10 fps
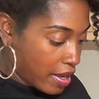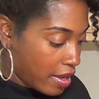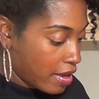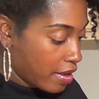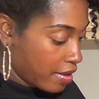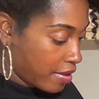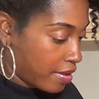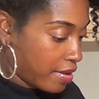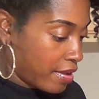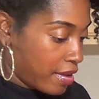
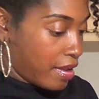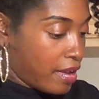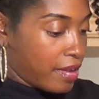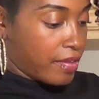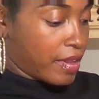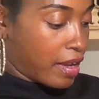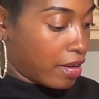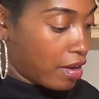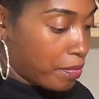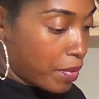Okay.
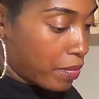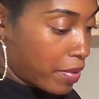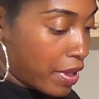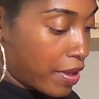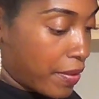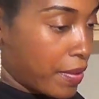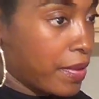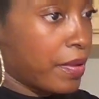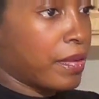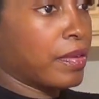That coupled
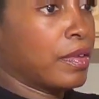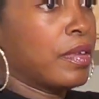with